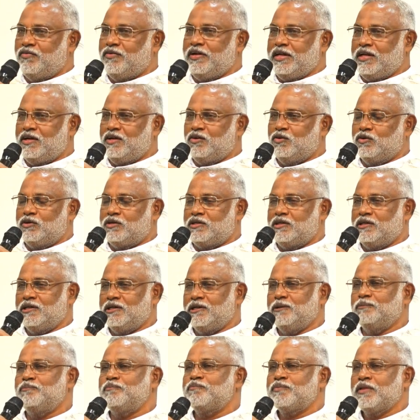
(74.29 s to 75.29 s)
very good
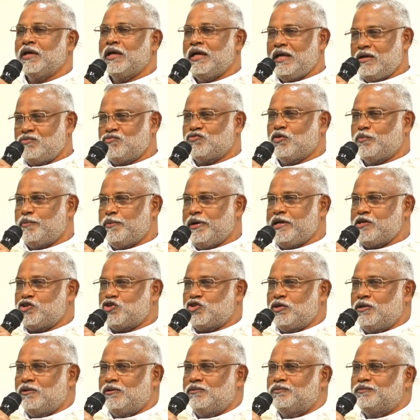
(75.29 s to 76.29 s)

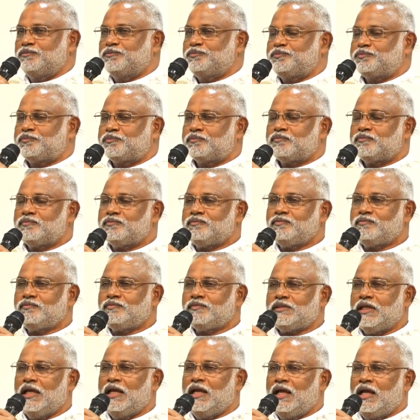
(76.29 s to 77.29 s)

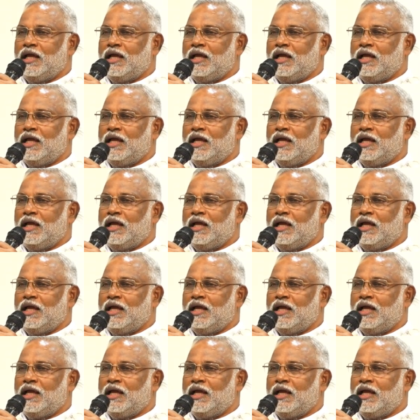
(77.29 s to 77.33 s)
information.